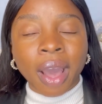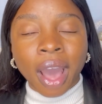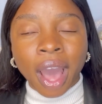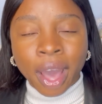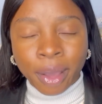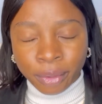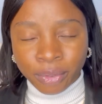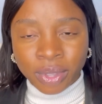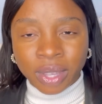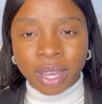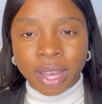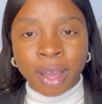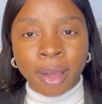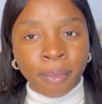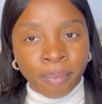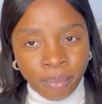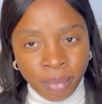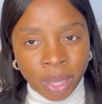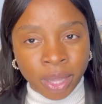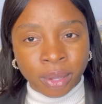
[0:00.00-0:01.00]
after
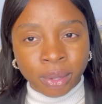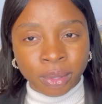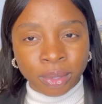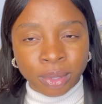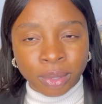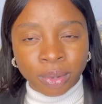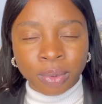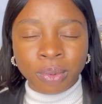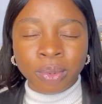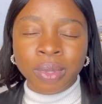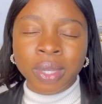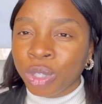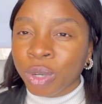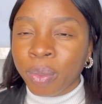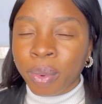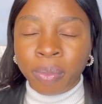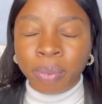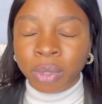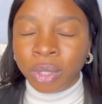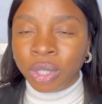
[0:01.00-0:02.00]
medical school, job
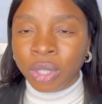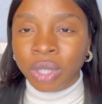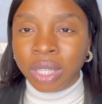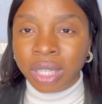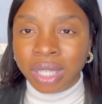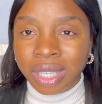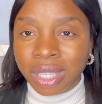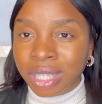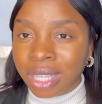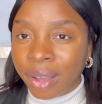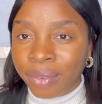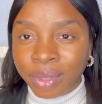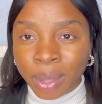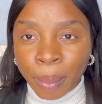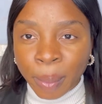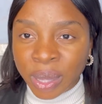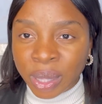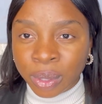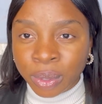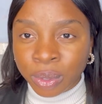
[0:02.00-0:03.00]
opportunities after
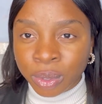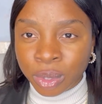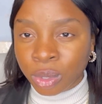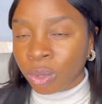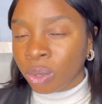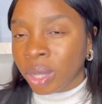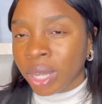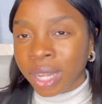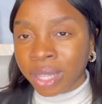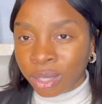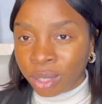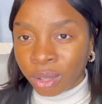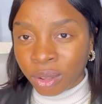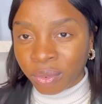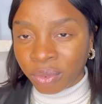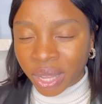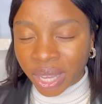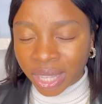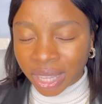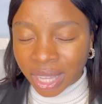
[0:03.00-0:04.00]
medical school, and
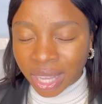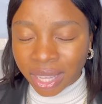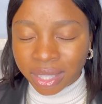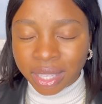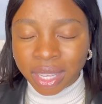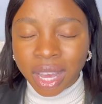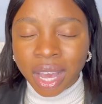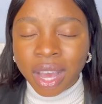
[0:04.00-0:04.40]
stuff like that.